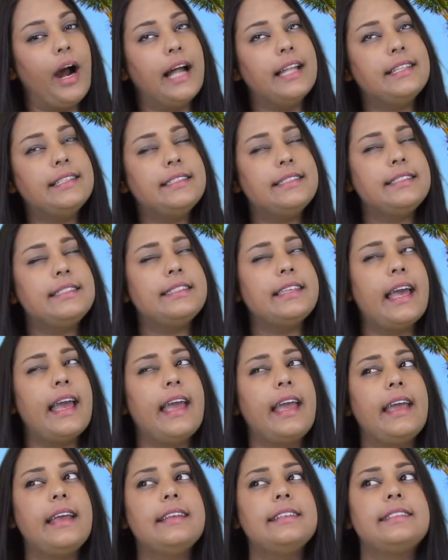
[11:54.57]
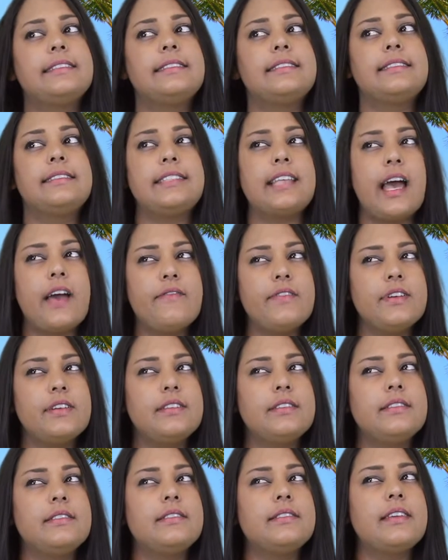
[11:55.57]
I'd say,
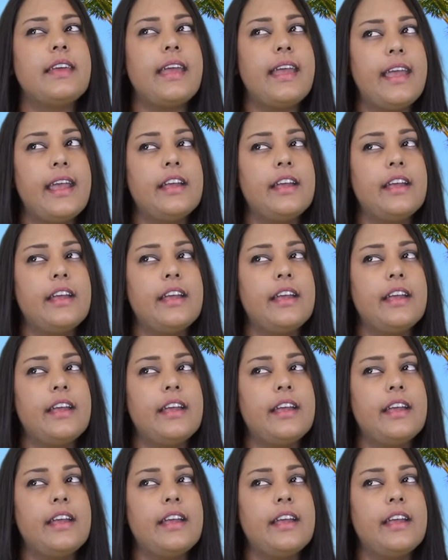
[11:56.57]
7 to